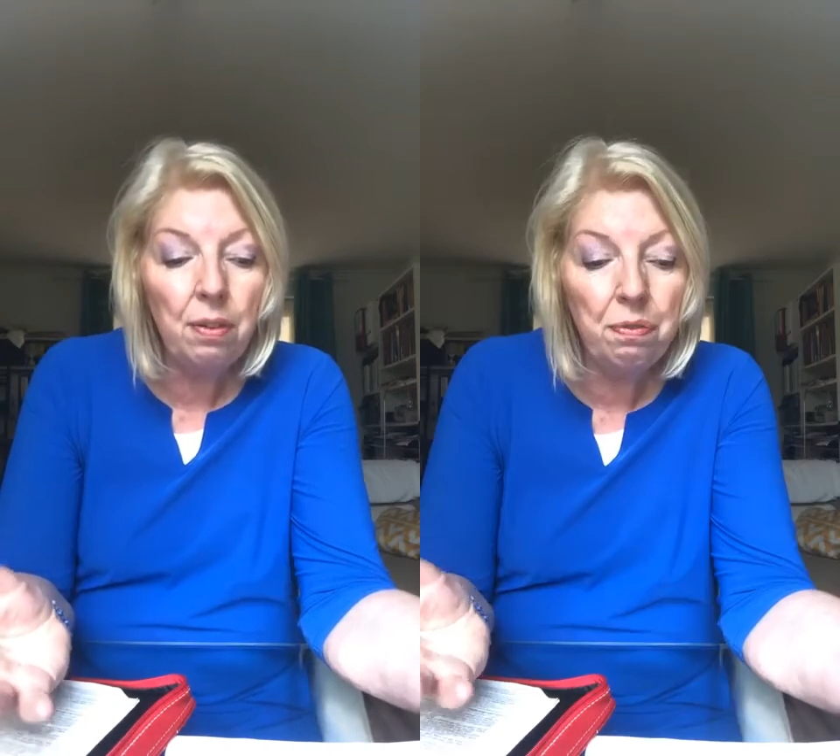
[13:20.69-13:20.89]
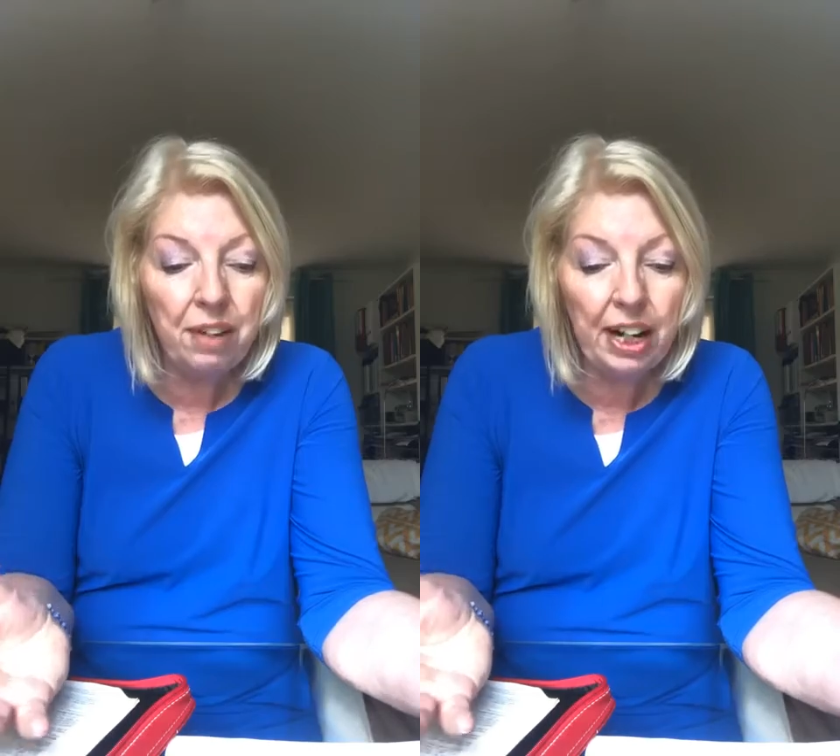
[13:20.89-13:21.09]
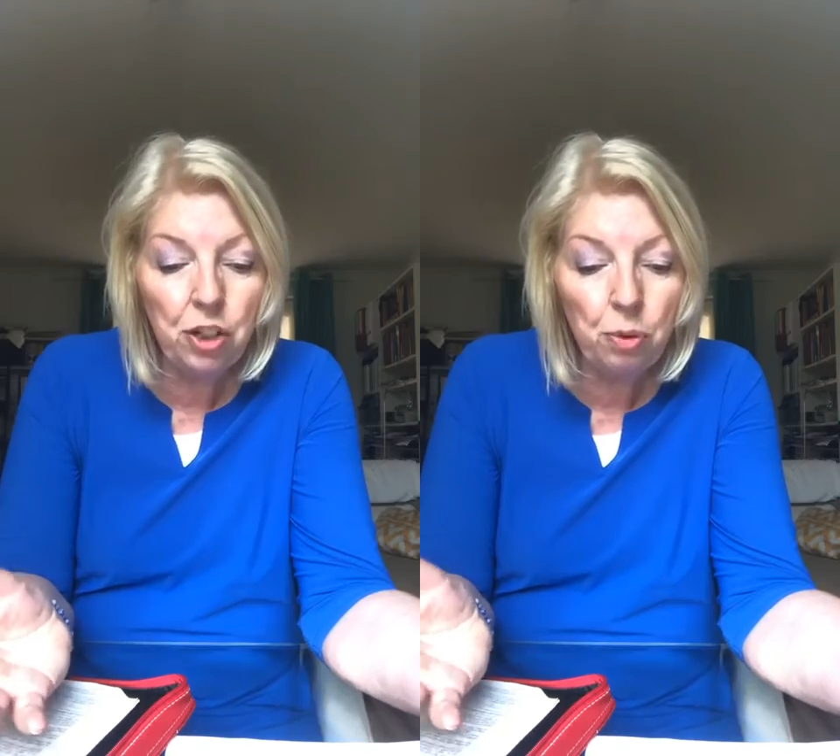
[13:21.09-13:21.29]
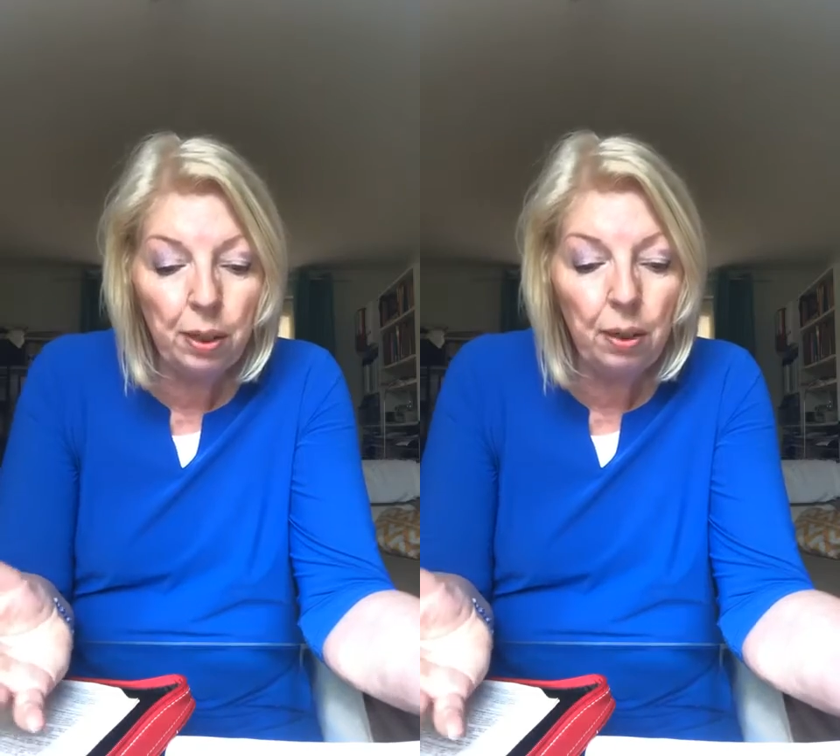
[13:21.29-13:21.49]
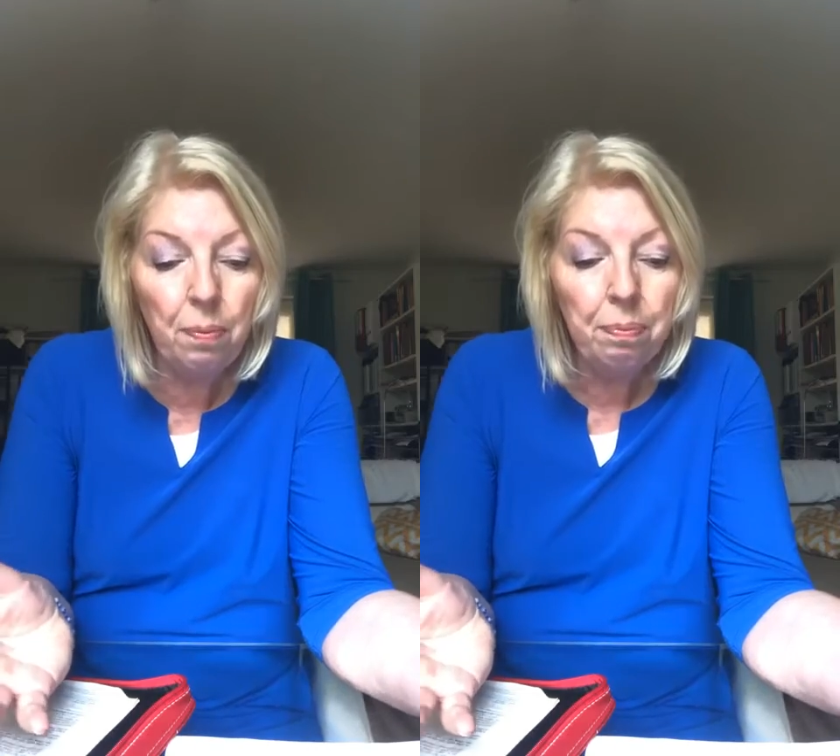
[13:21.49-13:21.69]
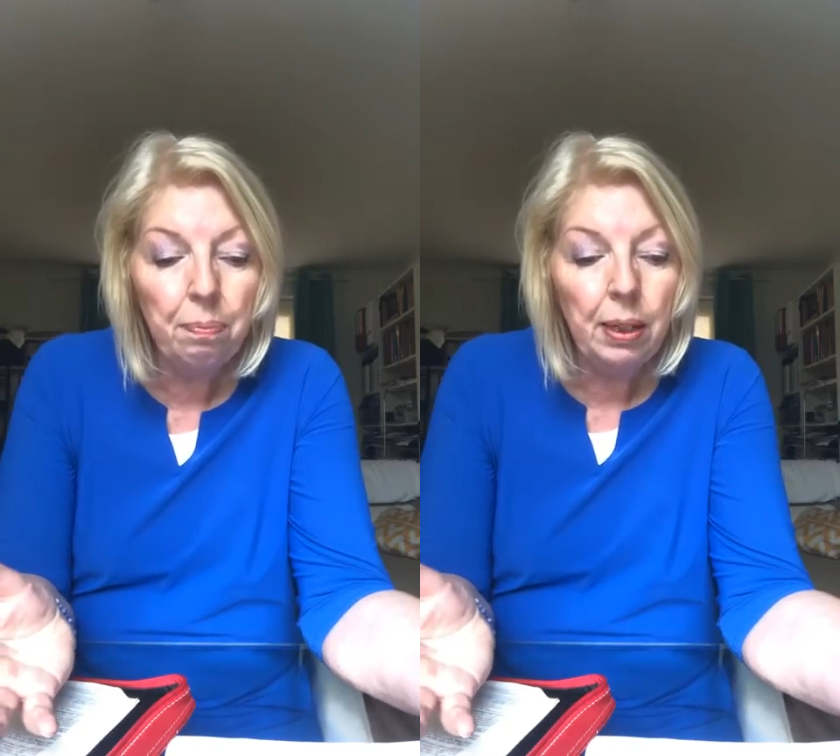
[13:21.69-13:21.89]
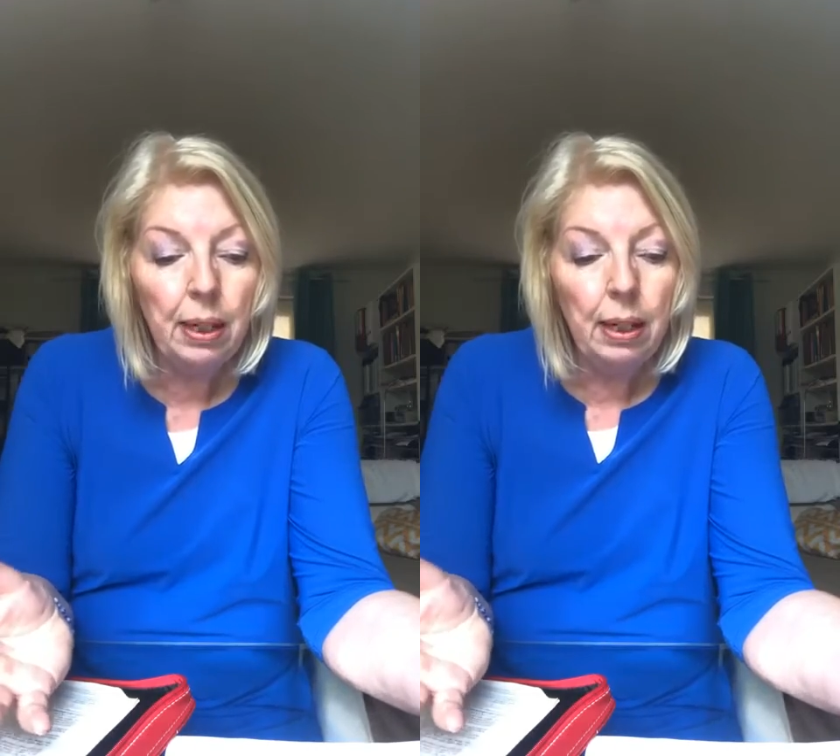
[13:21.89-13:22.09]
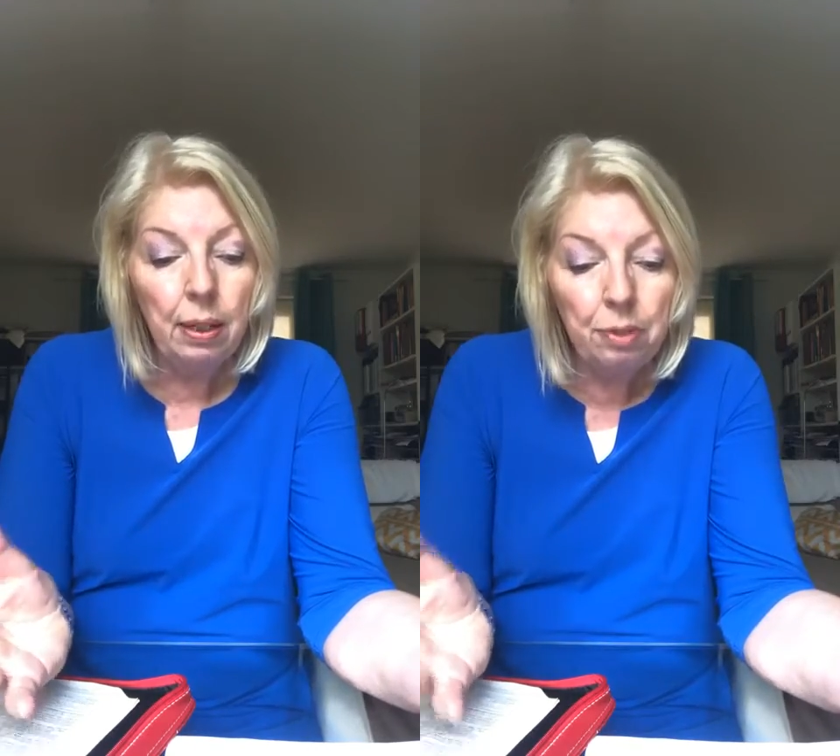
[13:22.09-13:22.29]
a factual
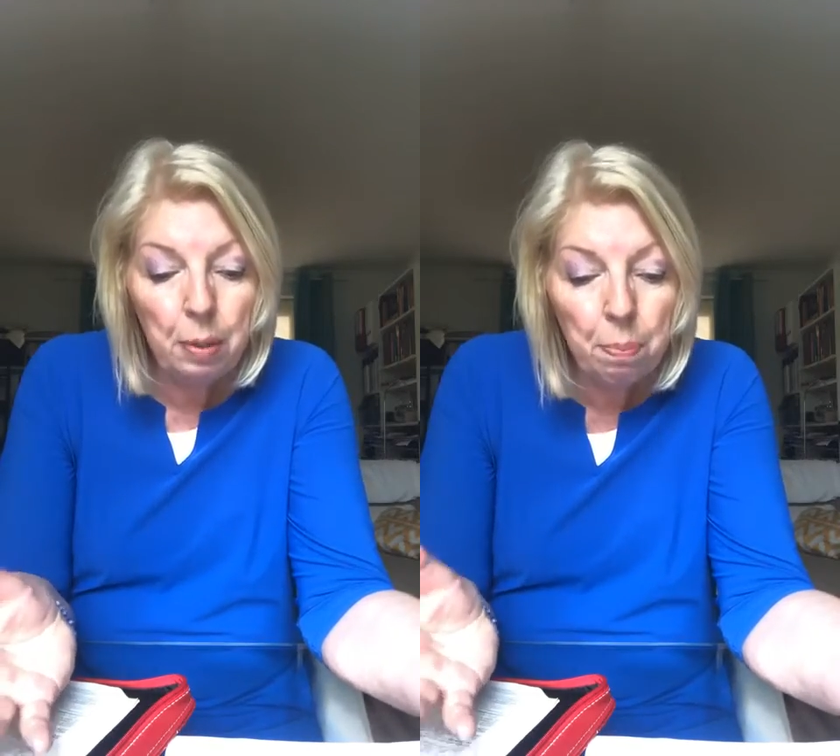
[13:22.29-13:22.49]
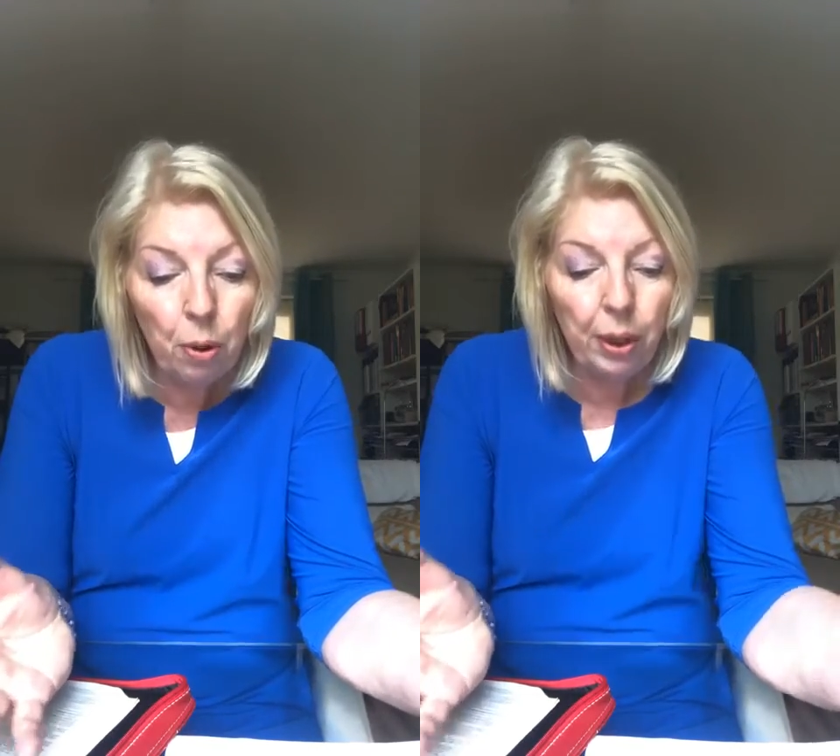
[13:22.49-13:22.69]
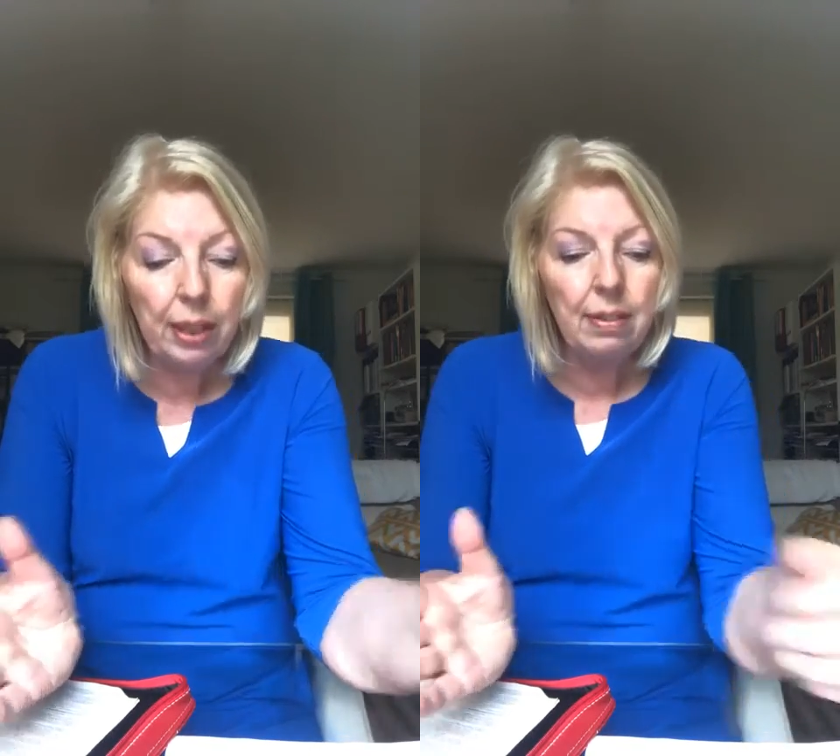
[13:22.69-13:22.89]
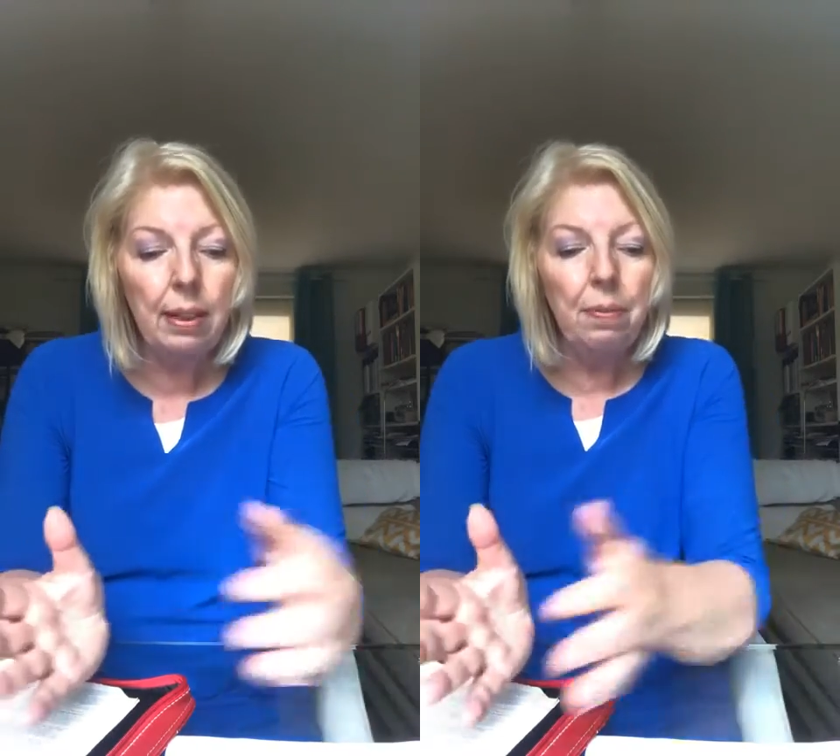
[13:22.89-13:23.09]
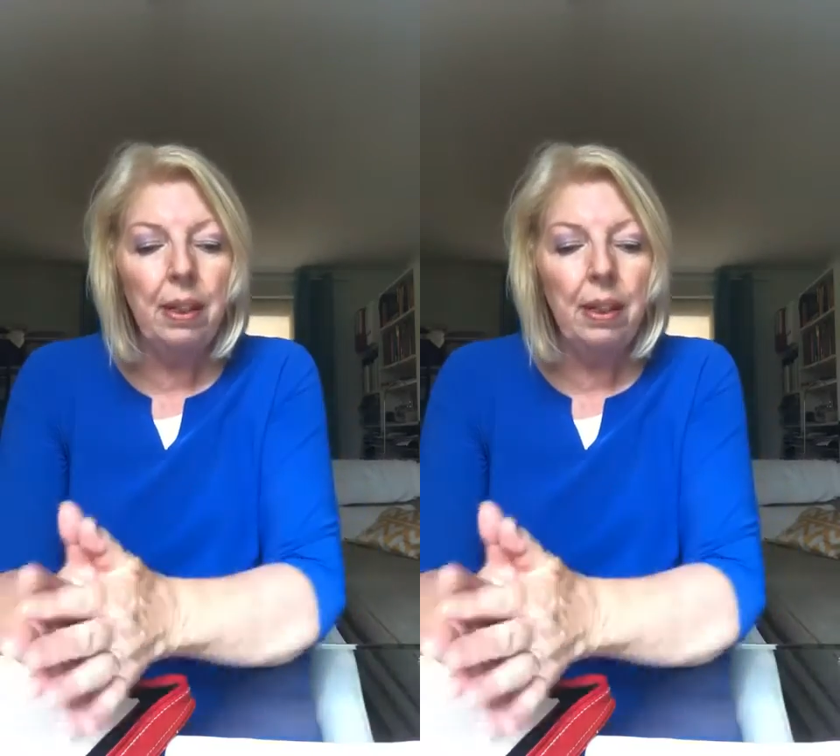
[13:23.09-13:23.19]
report.